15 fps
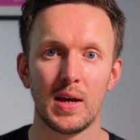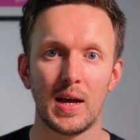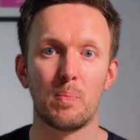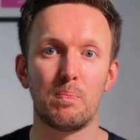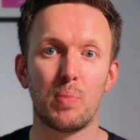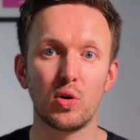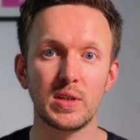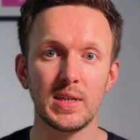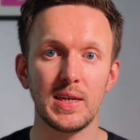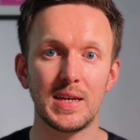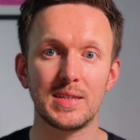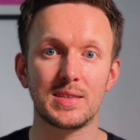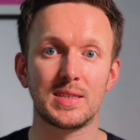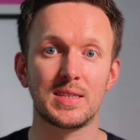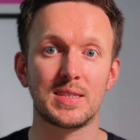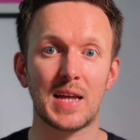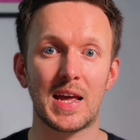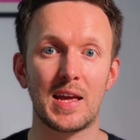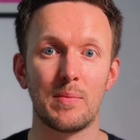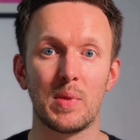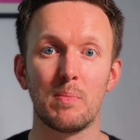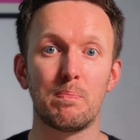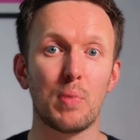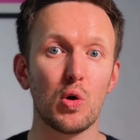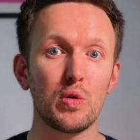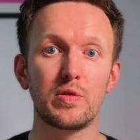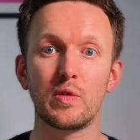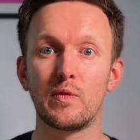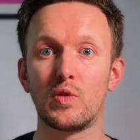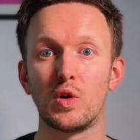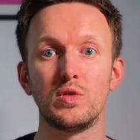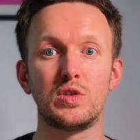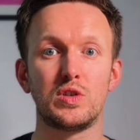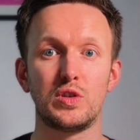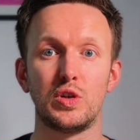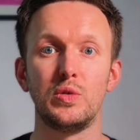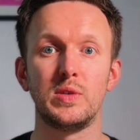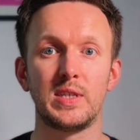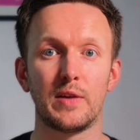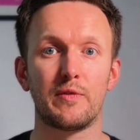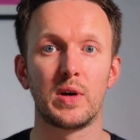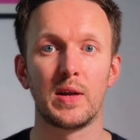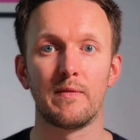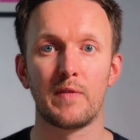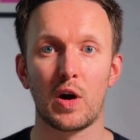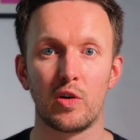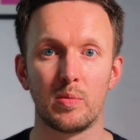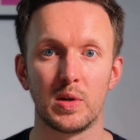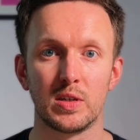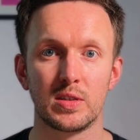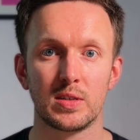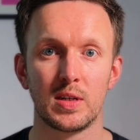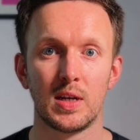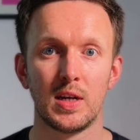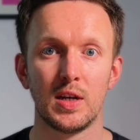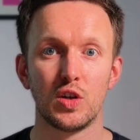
The body is the same in both of those two different environments,